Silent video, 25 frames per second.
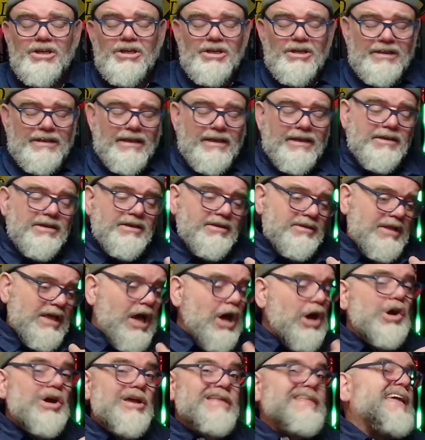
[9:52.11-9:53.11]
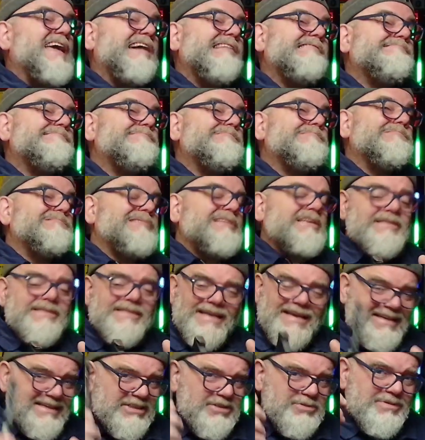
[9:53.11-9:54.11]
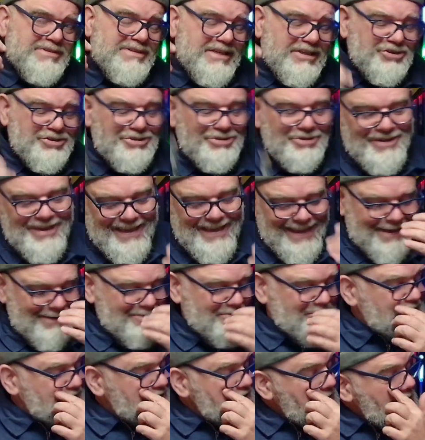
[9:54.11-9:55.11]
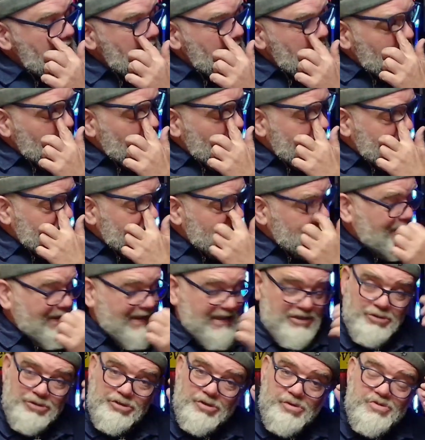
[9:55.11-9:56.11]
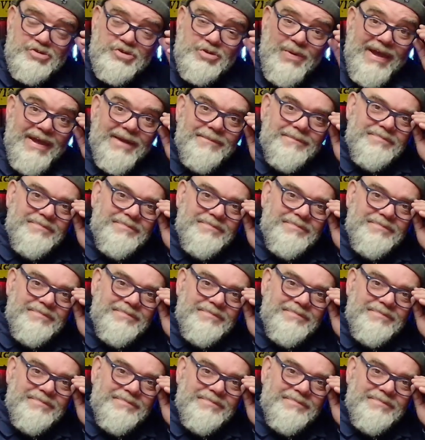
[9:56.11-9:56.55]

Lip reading: Now, in the olden days with digital cameras, the pixels were square.